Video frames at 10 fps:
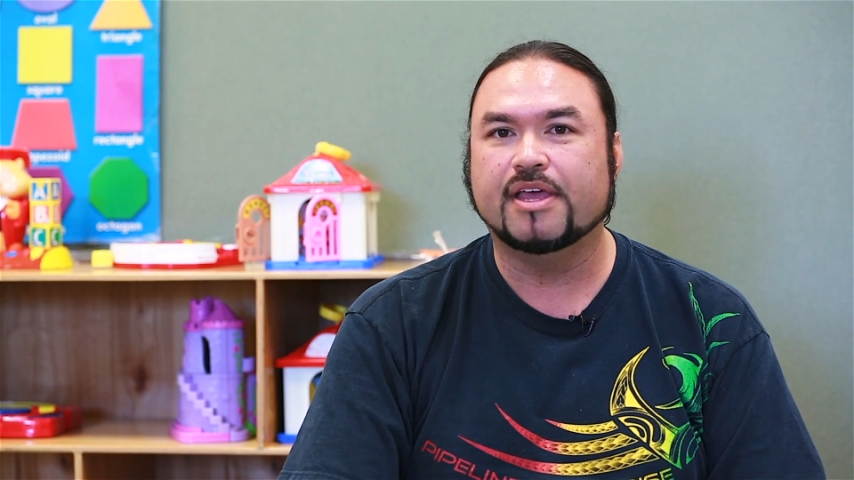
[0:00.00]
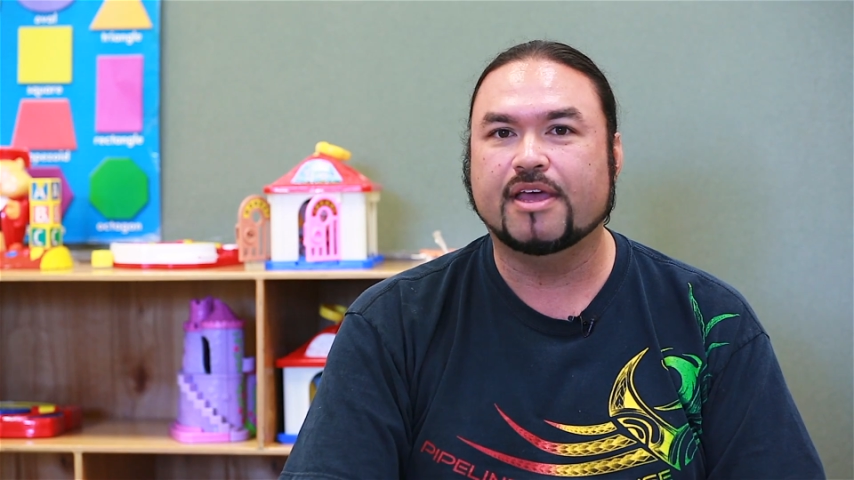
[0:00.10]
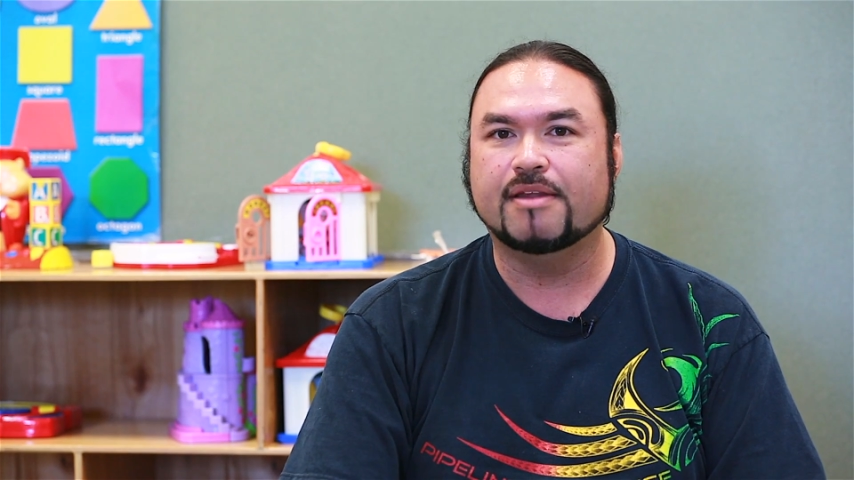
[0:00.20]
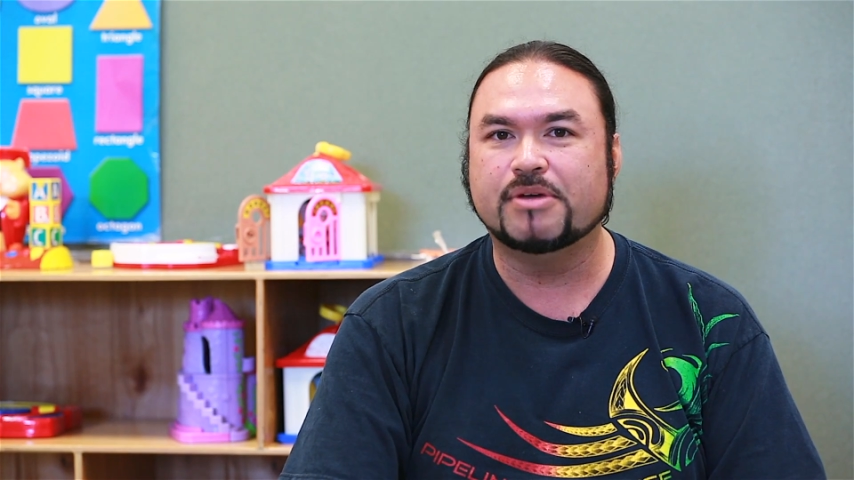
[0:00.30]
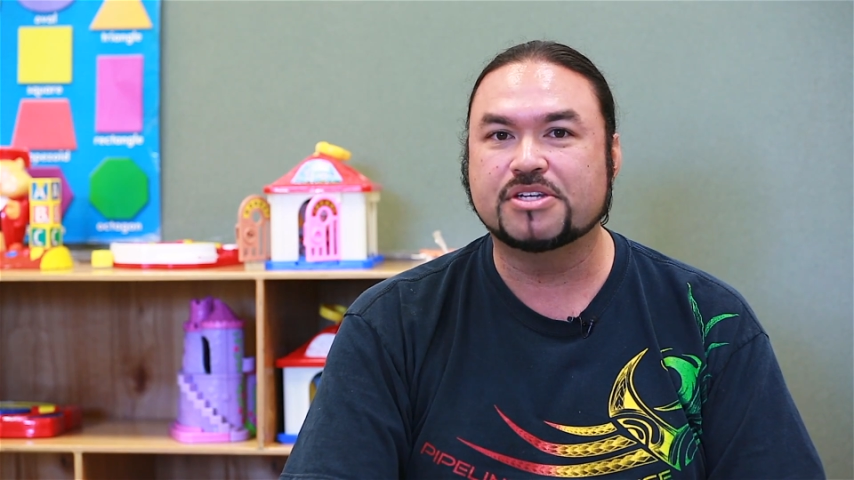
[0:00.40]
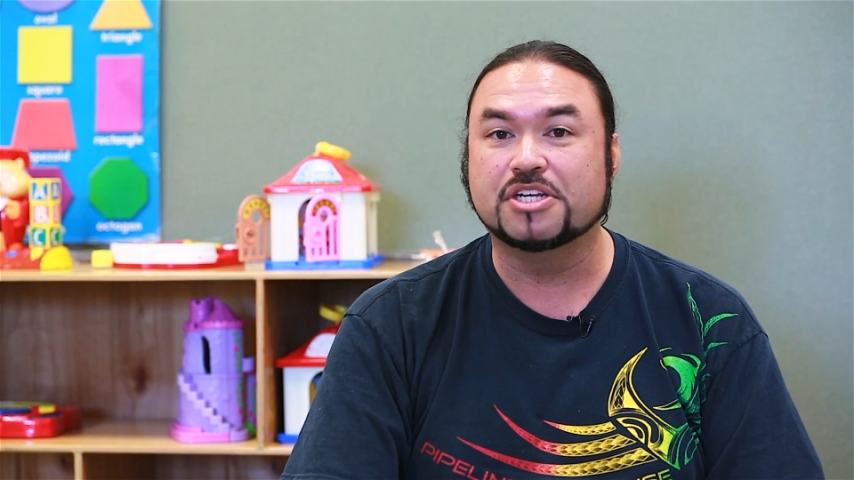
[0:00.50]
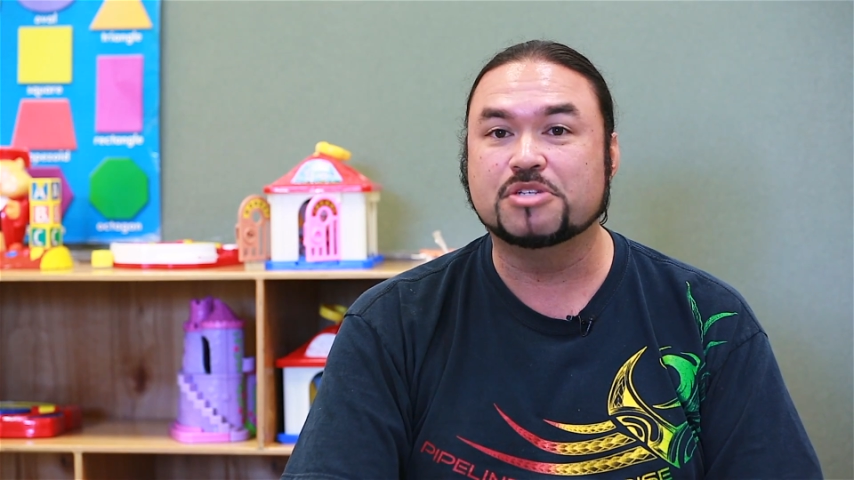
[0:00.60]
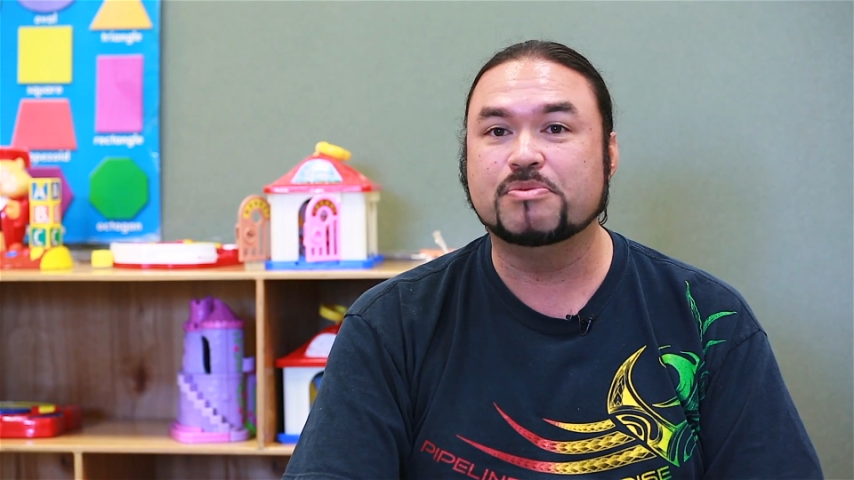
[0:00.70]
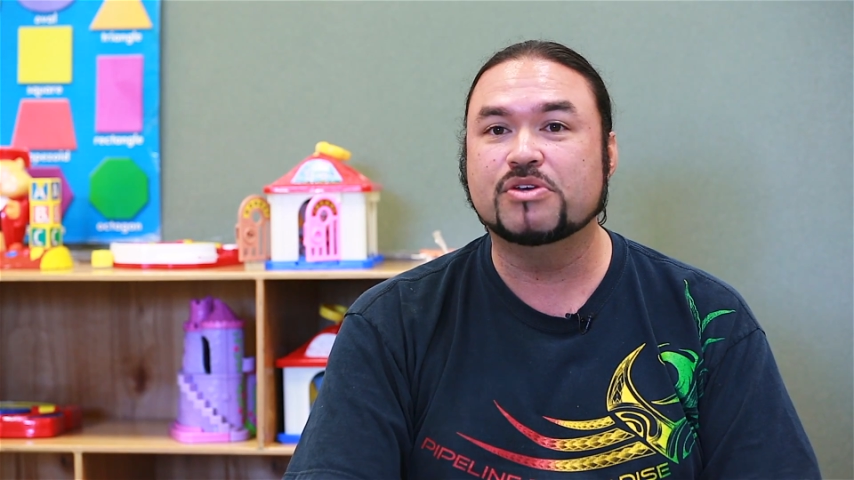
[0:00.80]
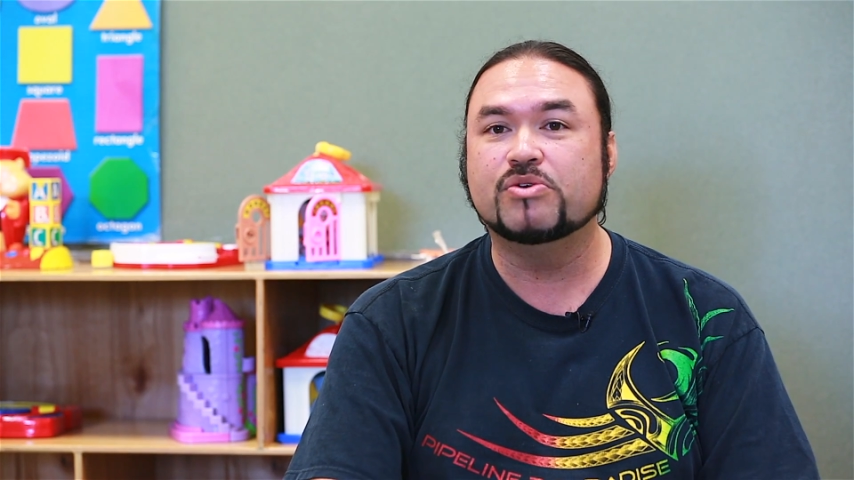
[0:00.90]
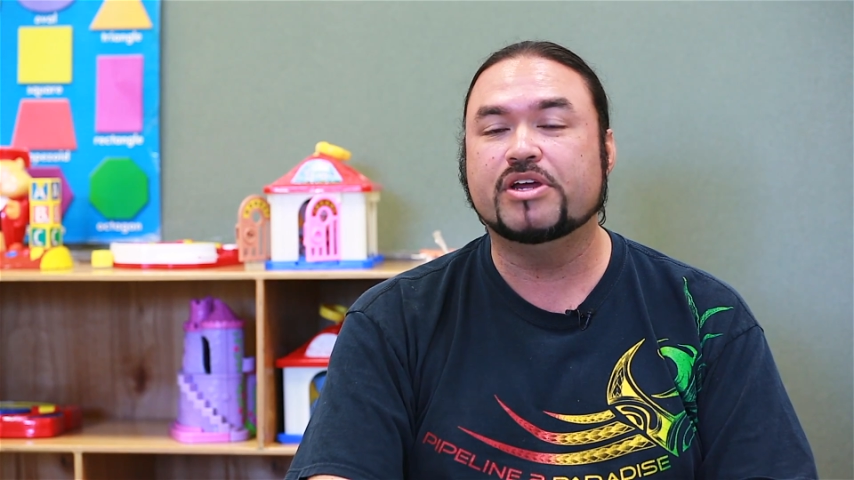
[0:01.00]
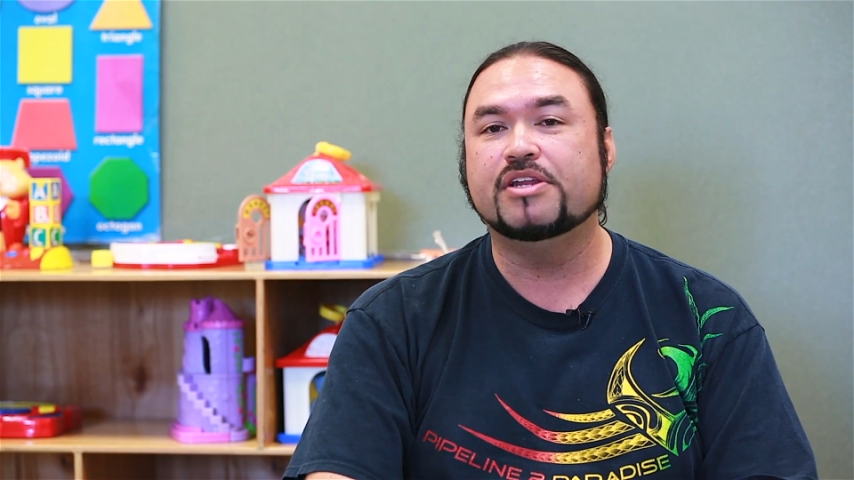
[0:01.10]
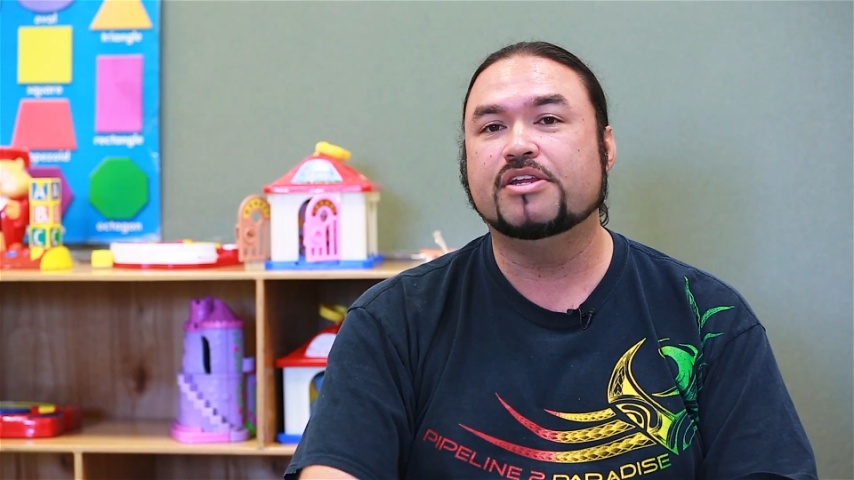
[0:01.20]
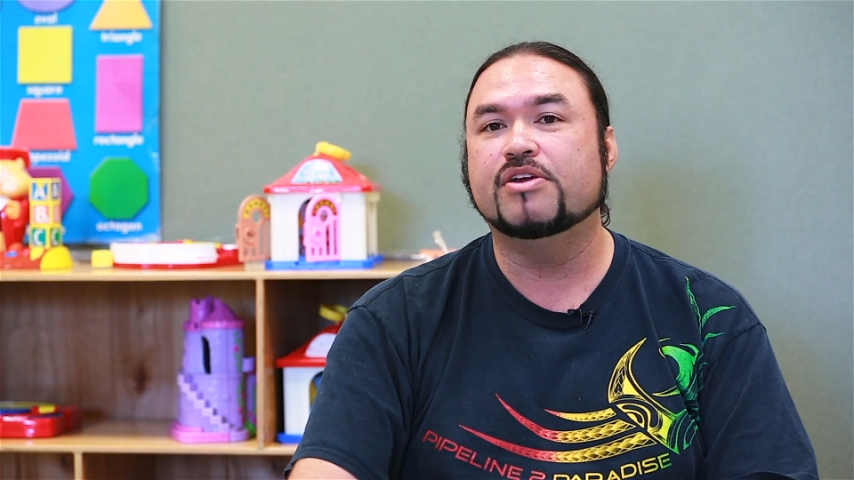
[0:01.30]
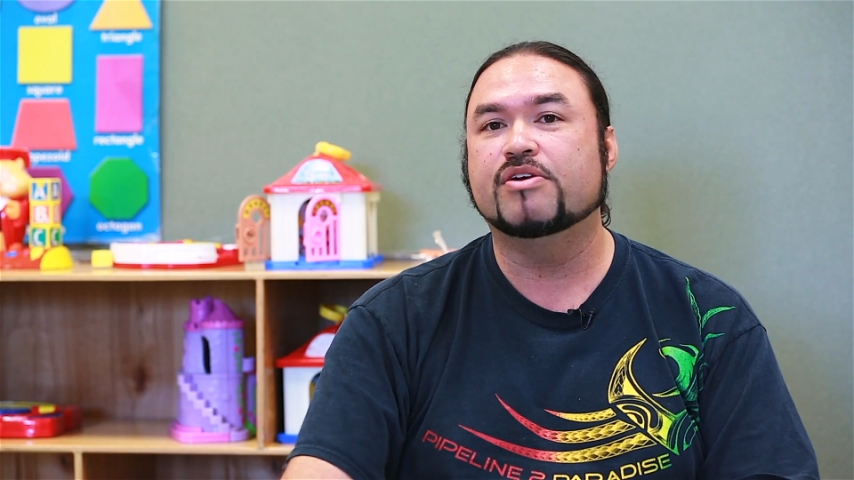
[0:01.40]
and my son's been
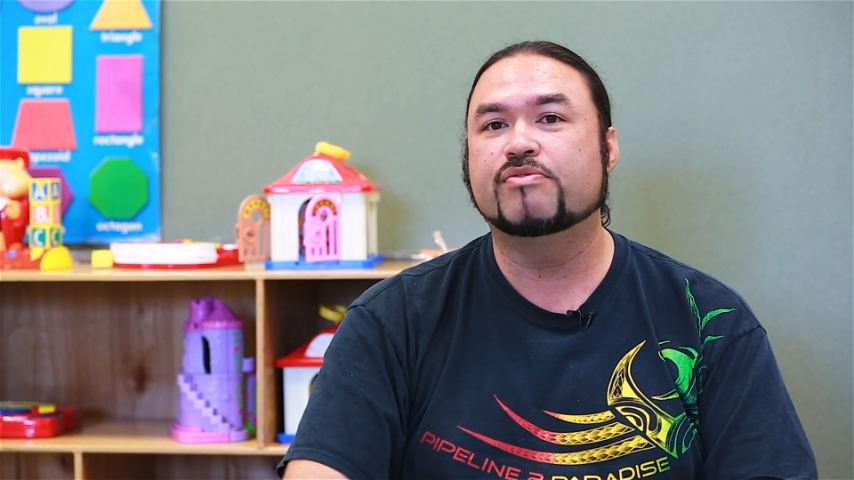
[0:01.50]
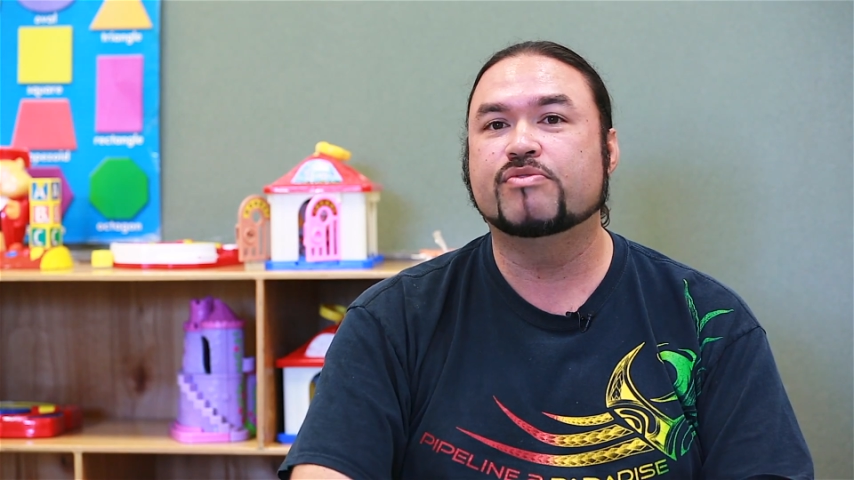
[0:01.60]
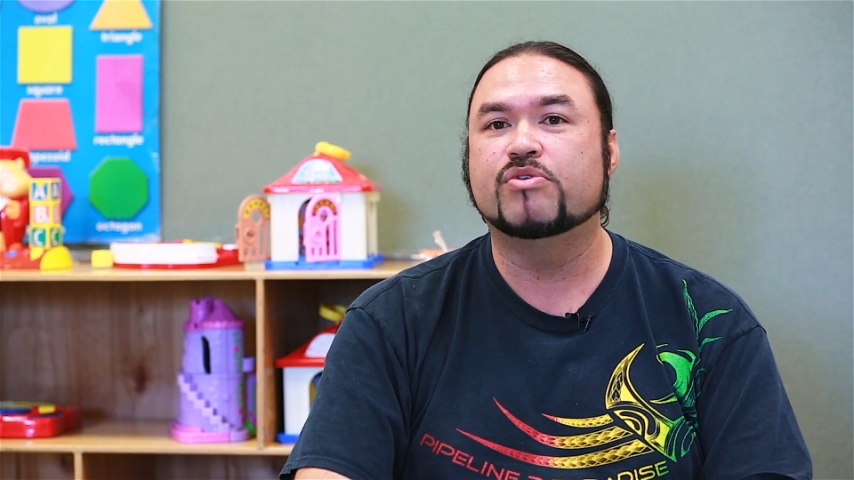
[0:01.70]
going here